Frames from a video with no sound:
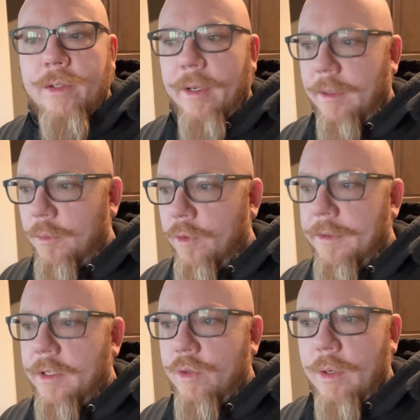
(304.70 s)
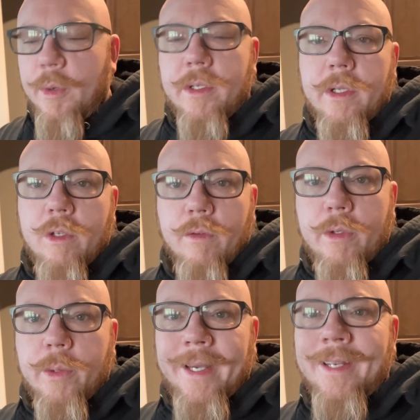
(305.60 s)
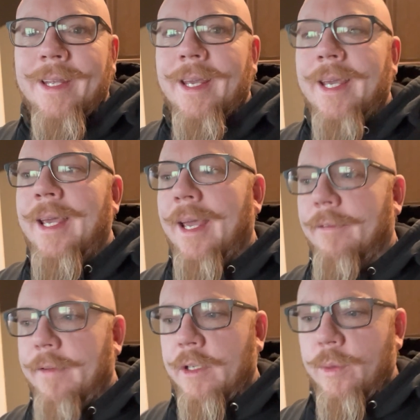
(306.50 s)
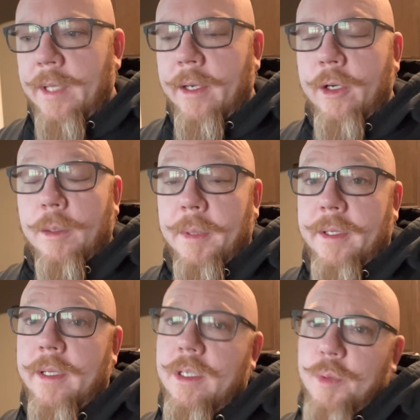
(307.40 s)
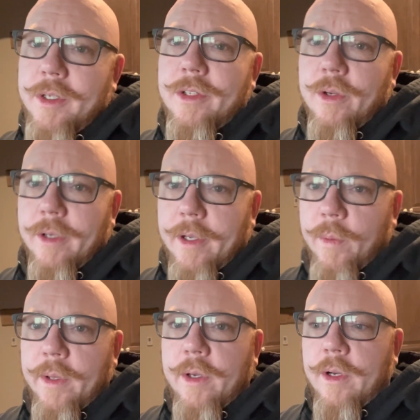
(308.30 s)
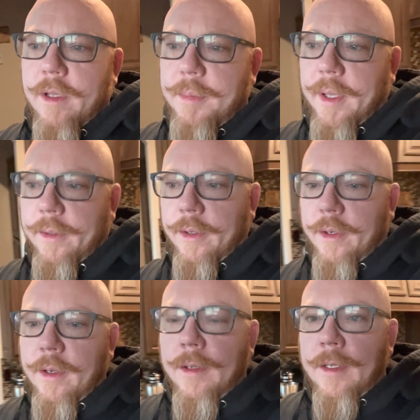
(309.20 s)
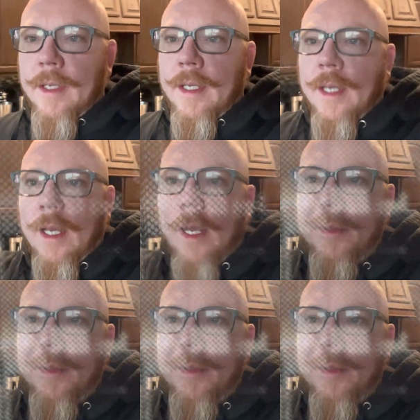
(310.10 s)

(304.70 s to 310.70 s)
so I can move these 3 briskets over to it and finish with that cook. But these briskets are looking really good on the pellet cooker. I'm gonna